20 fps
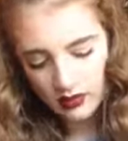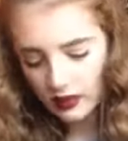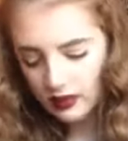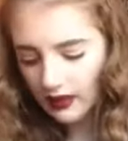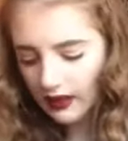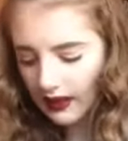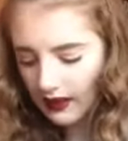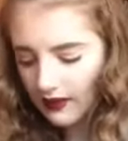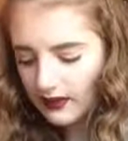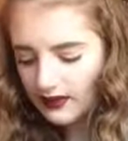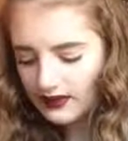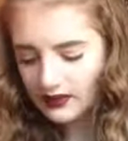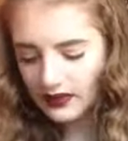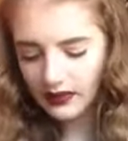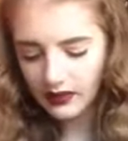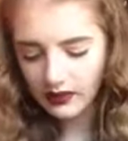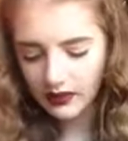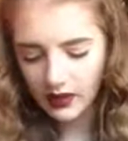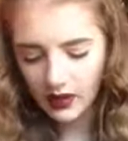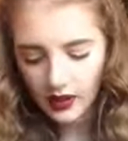Yeah,
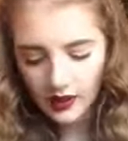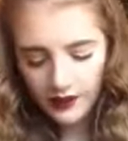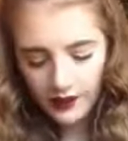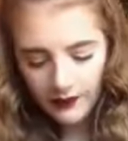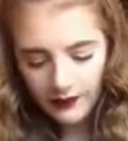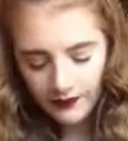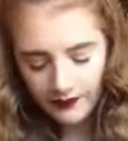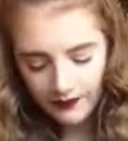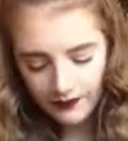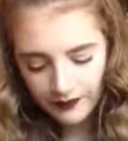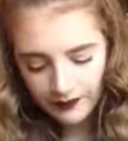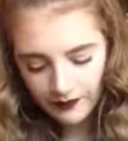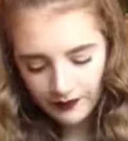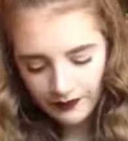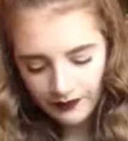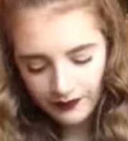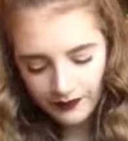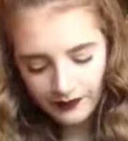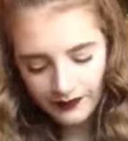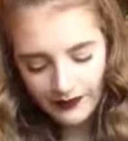Sidecar.
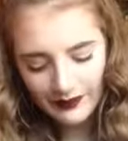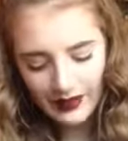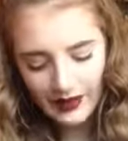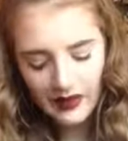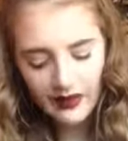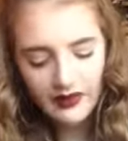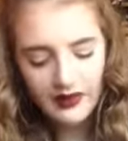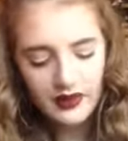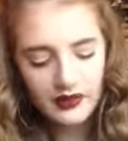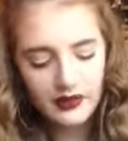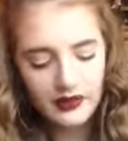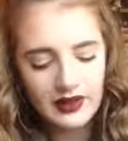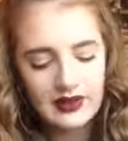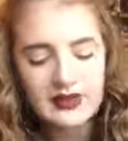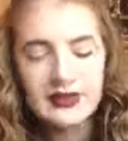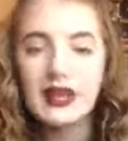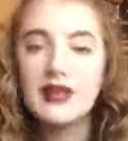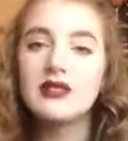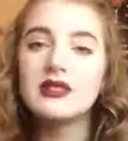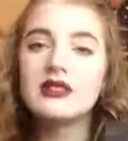And the
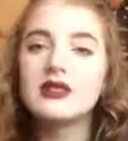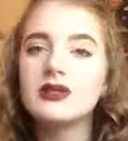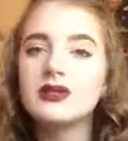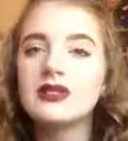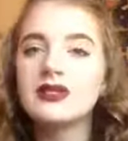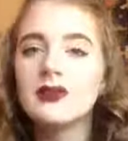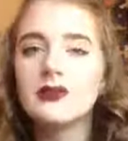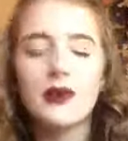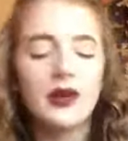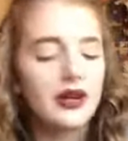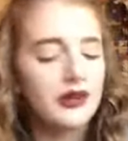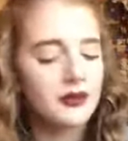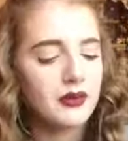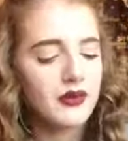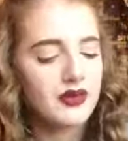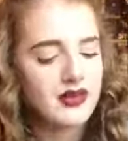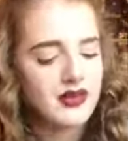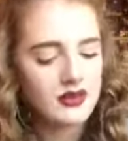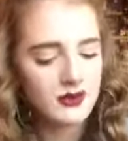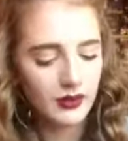reason I was so disappointed
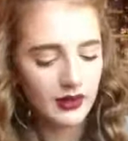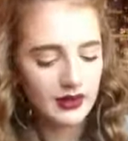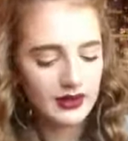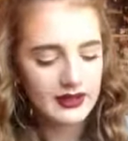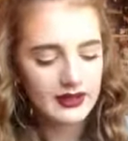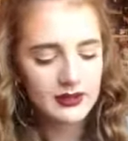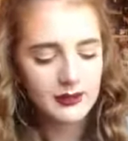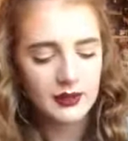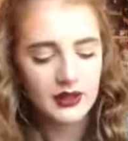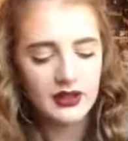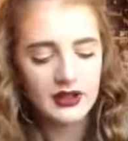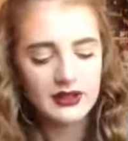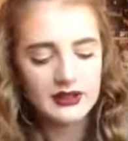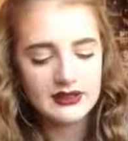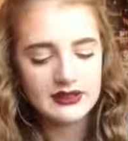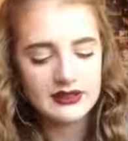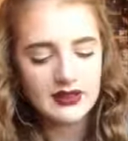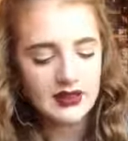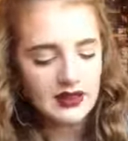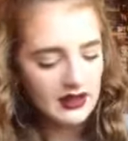with this one is
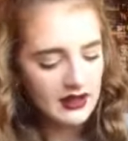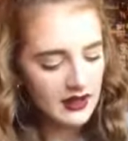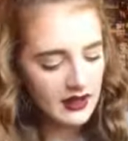because